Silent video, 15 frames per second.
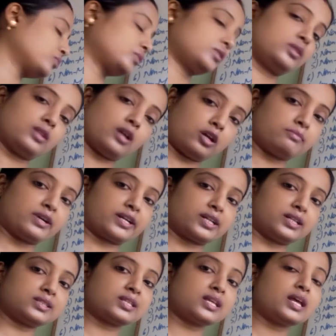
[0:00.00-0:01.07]

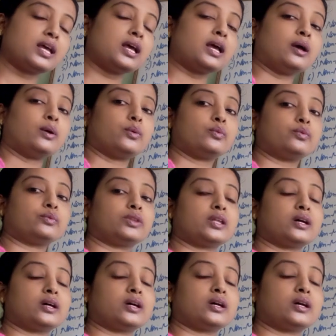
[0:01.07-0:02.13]
non-metals,
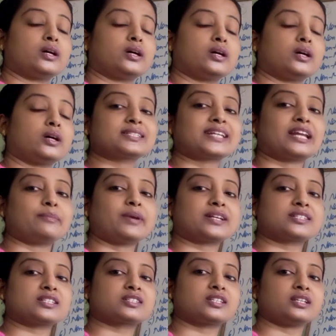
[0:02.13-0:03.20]
the non-metals can be
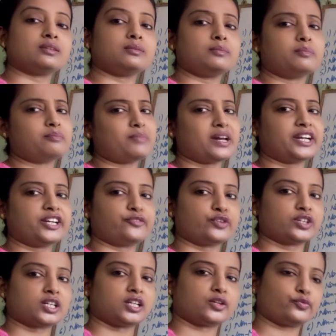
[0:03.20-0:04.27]
exist in many
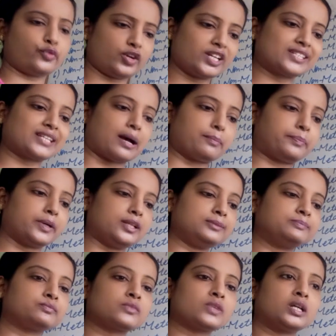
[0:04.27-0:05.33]
different color. For example,
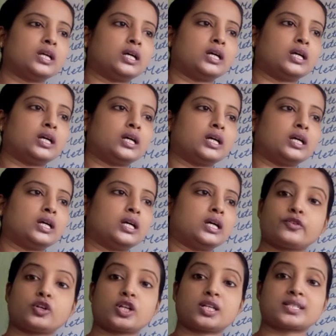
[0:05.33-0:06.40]

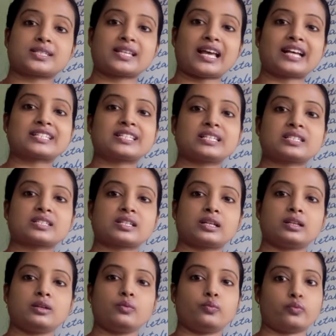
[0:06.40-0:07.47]
phosphorus exists
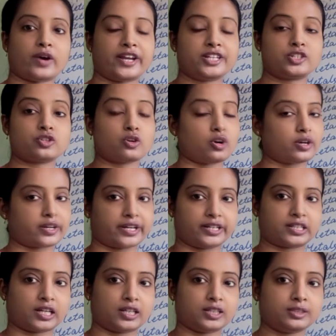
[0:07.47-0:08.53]
in white or red
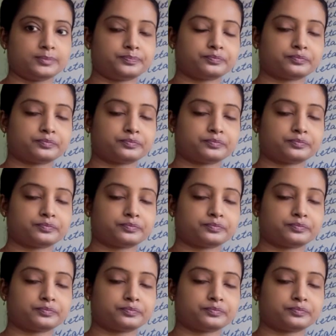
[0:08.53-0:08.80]
color.